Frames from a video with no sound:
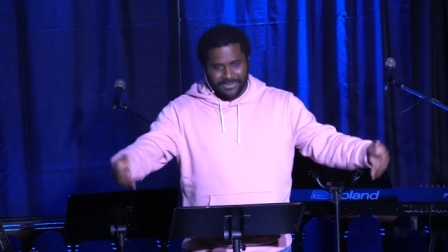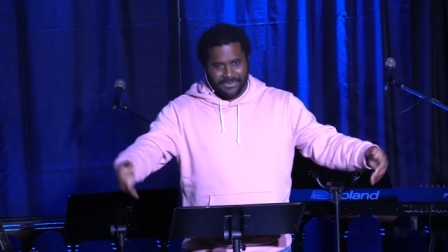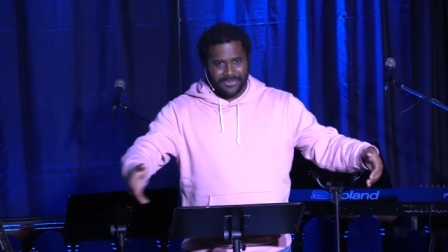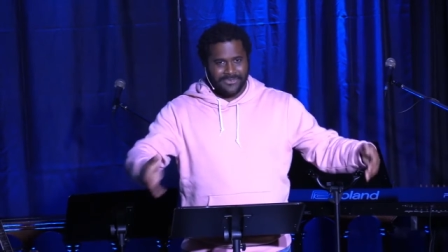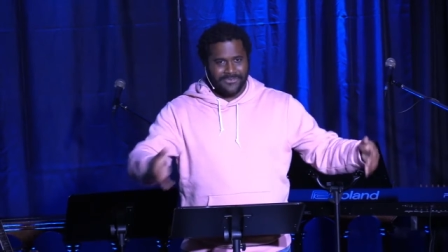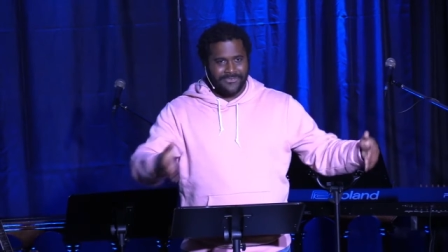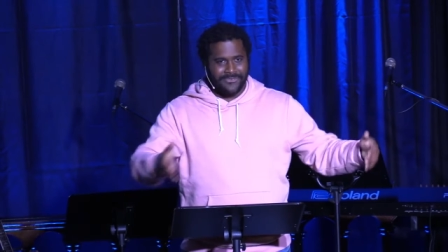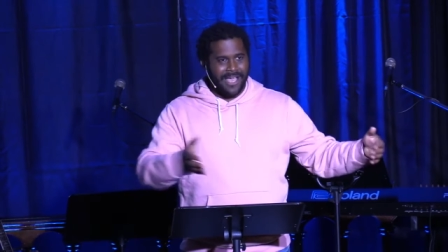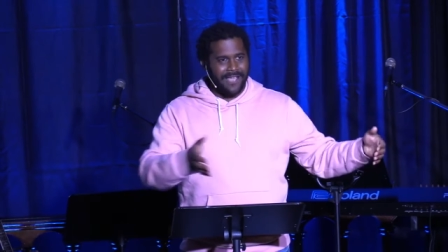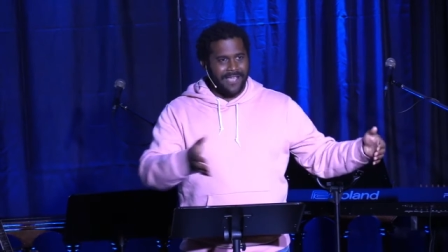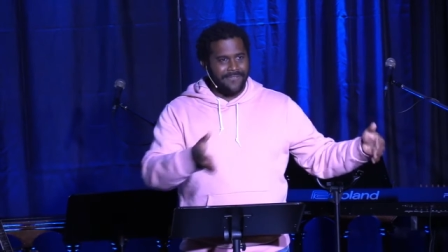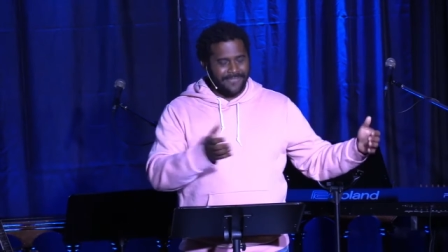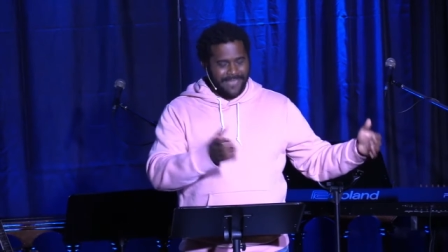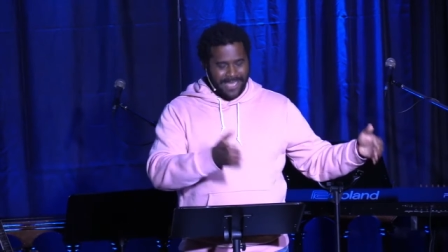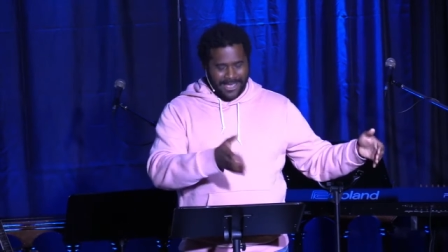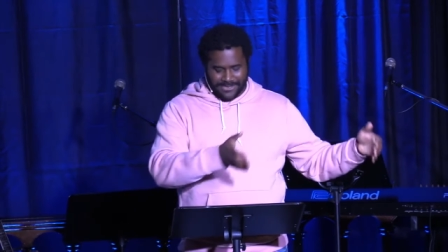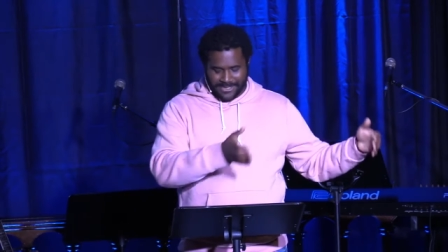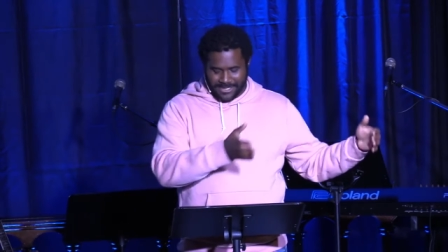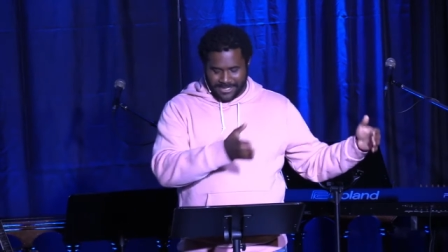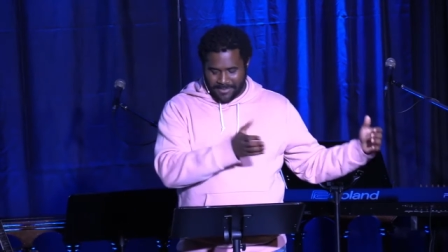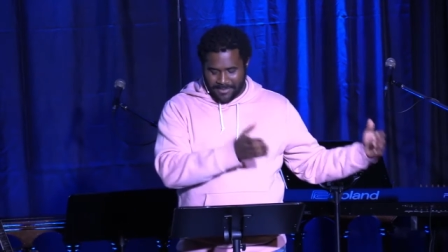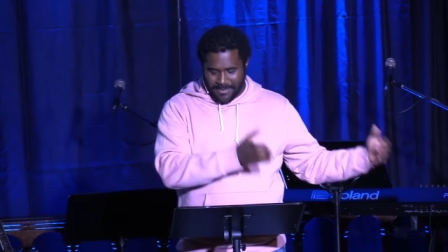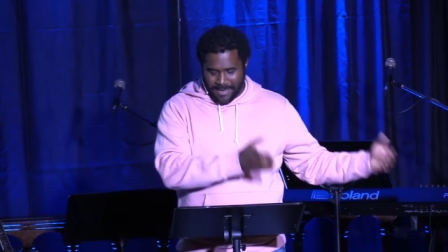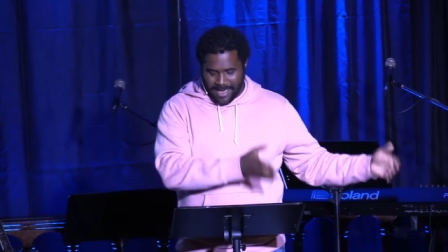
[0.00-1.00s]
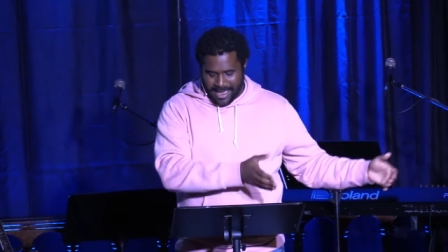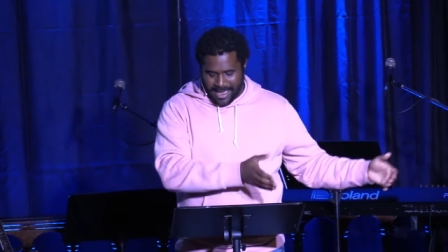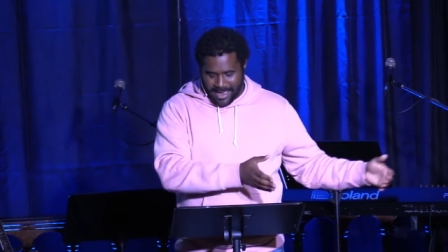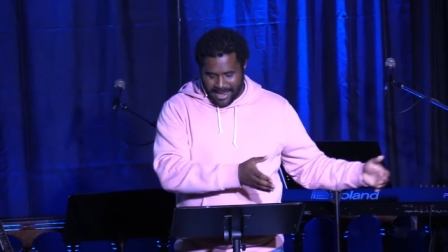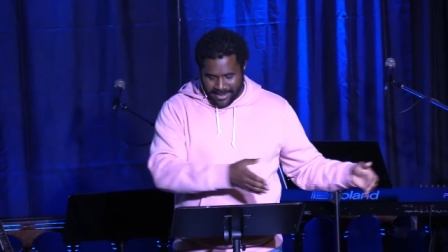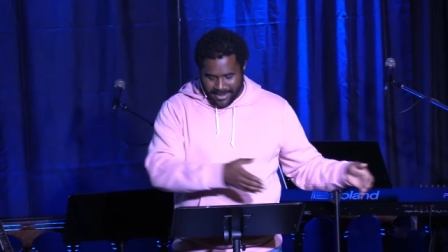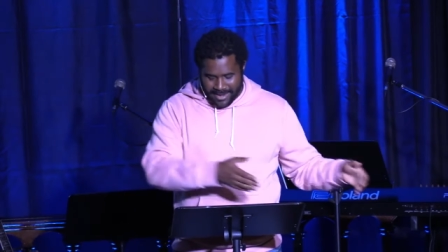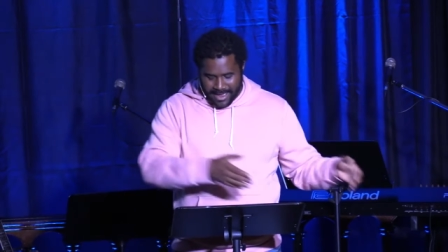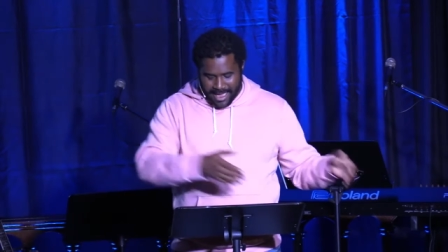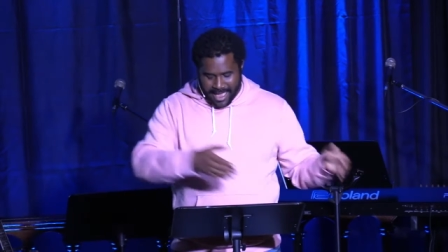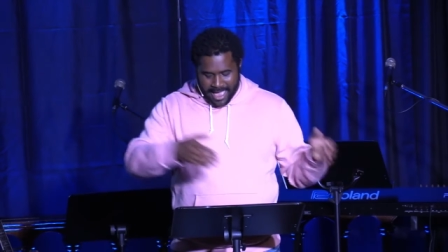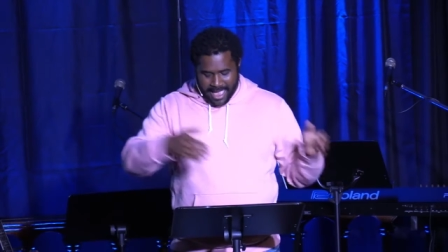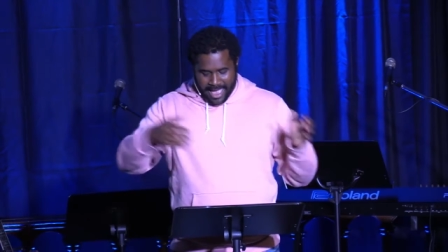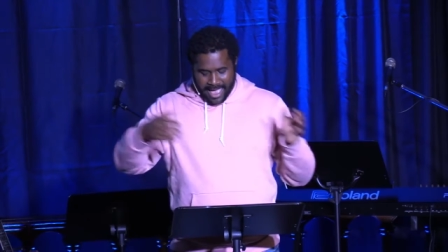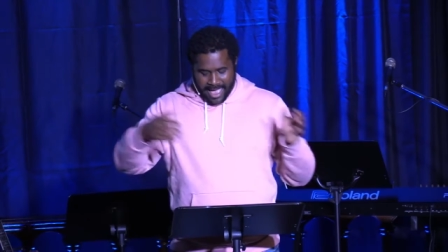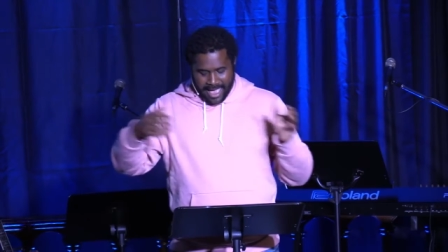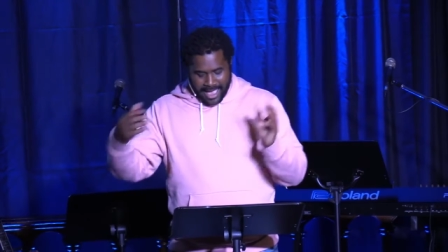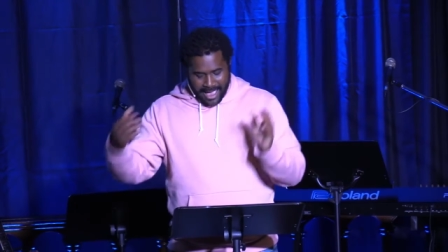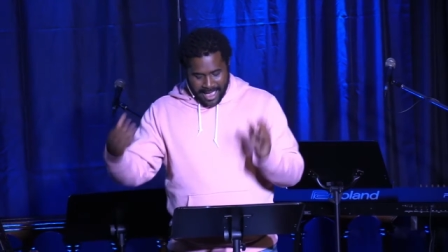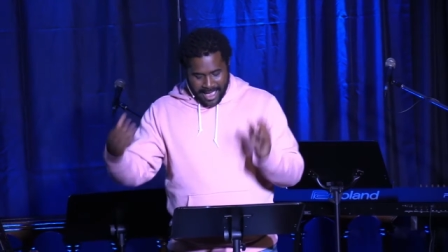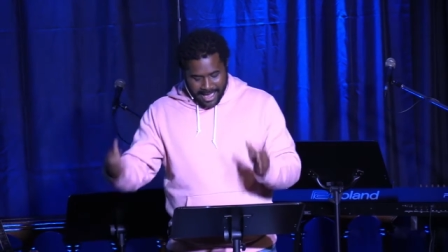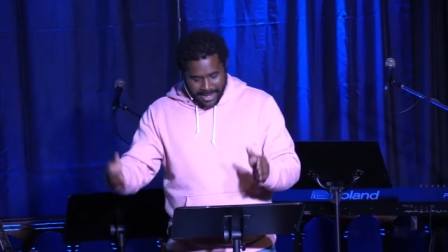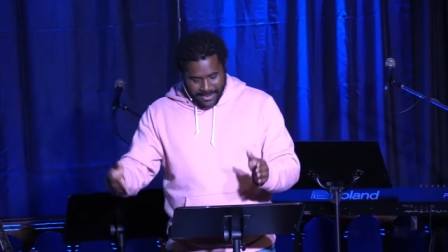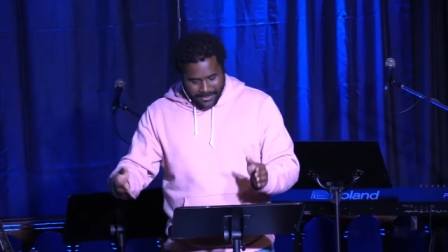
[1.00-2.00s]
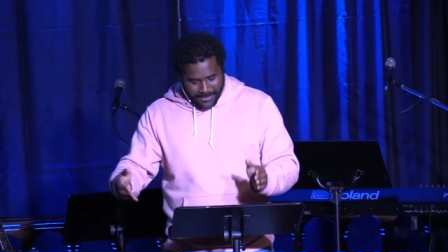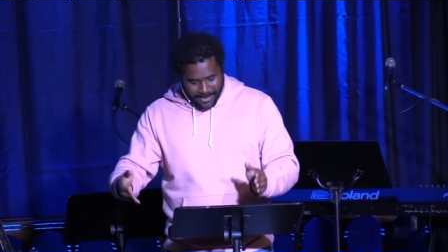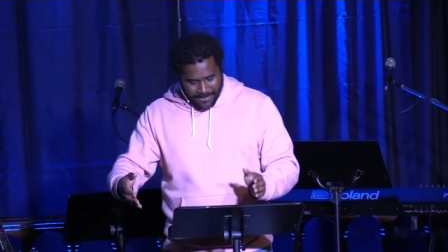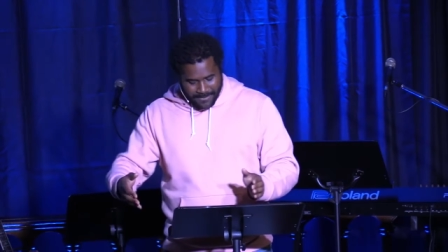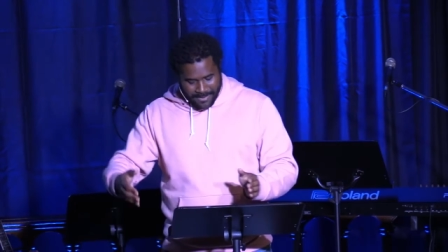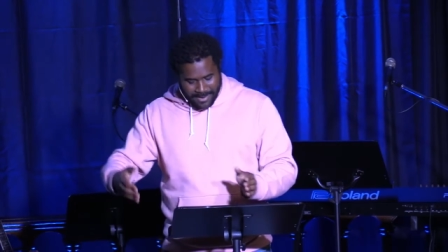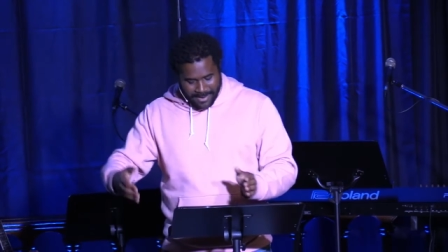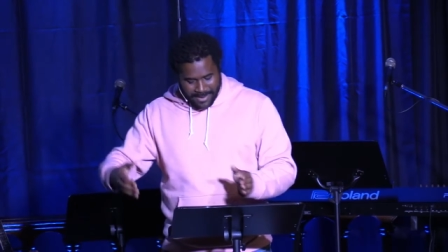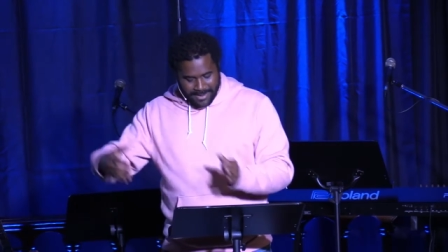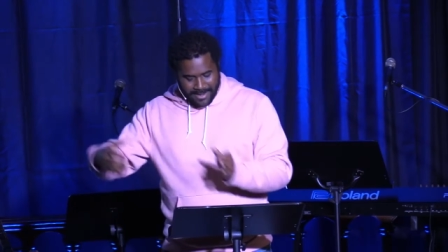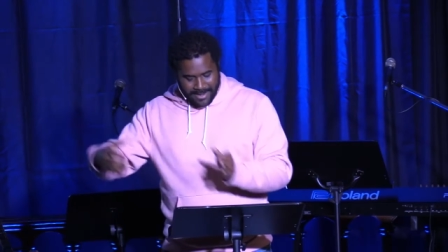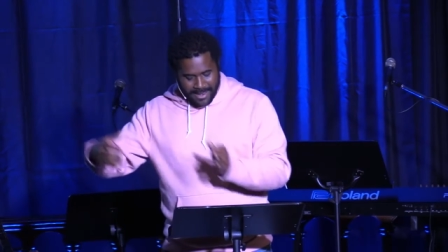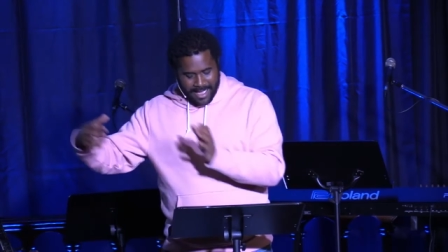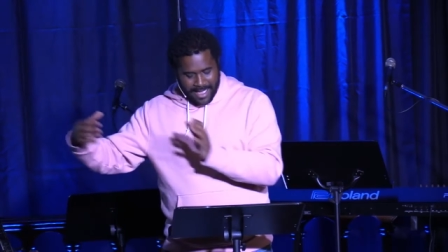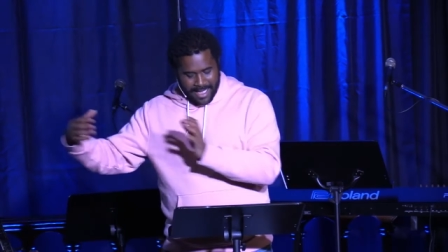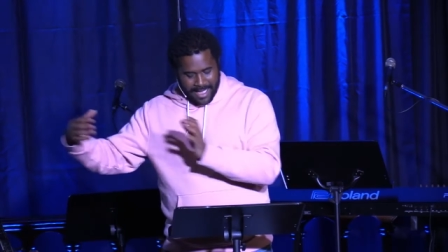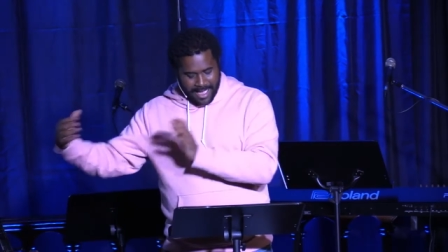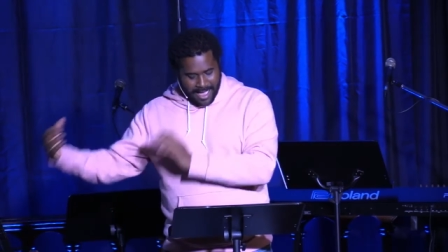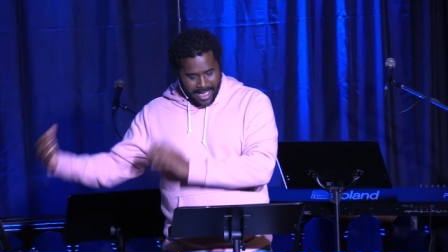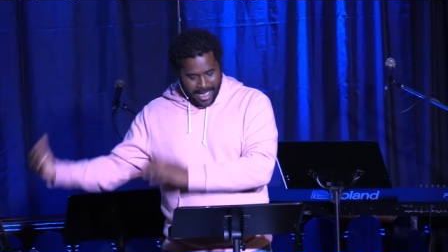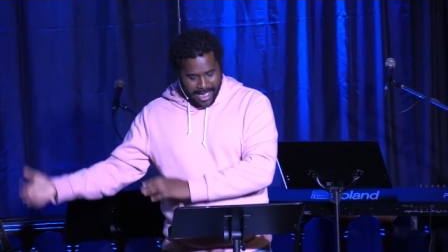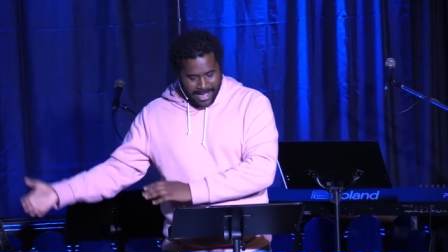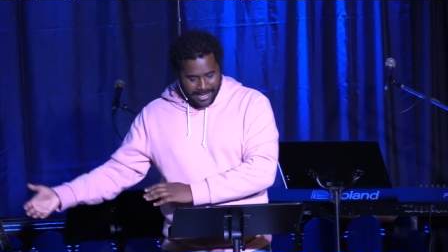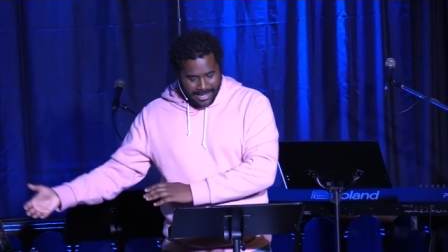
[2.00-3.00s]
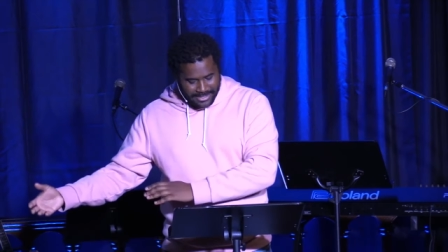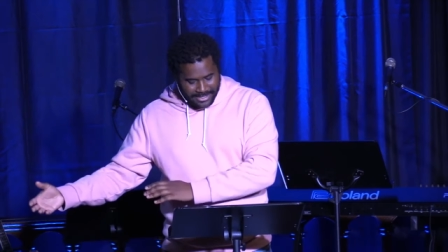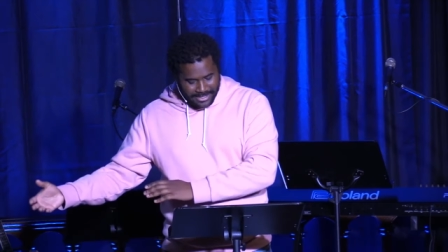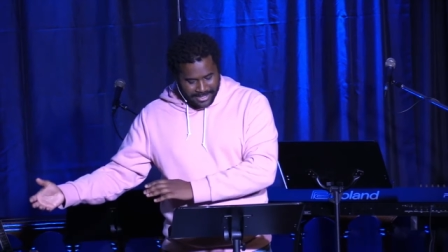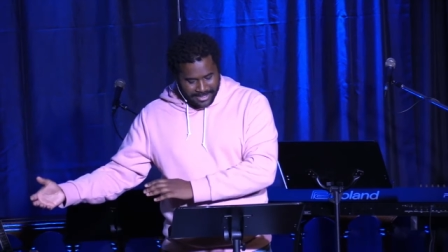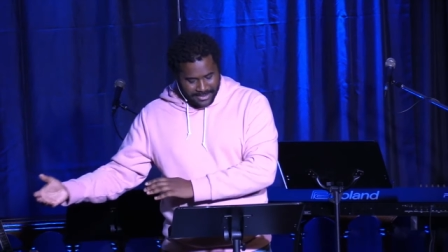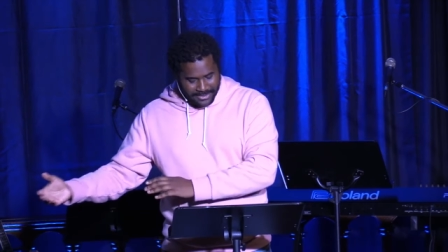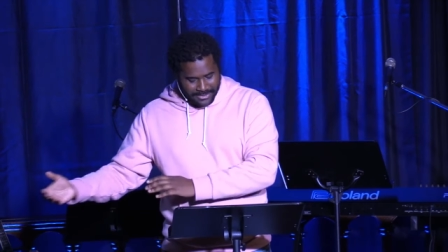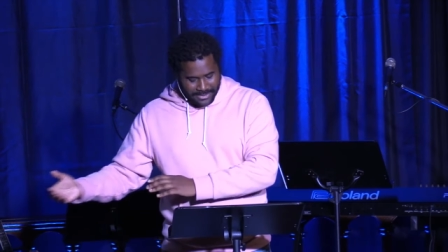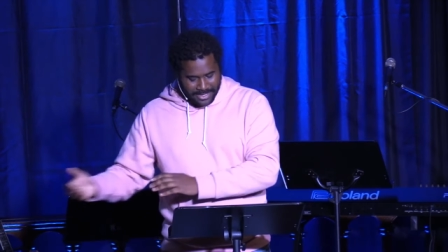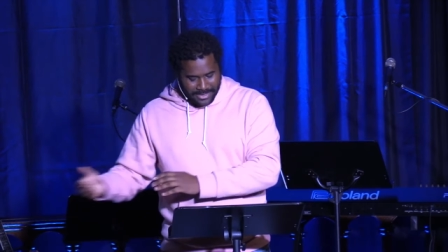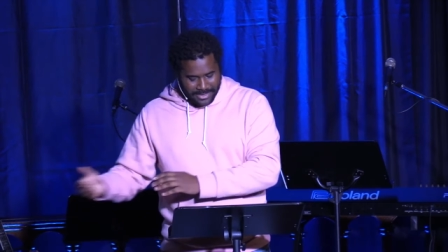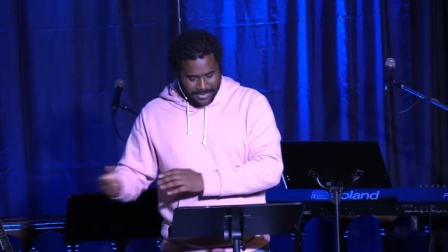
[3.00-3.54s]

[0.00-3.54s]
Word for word: It was 5,000 men and women and children.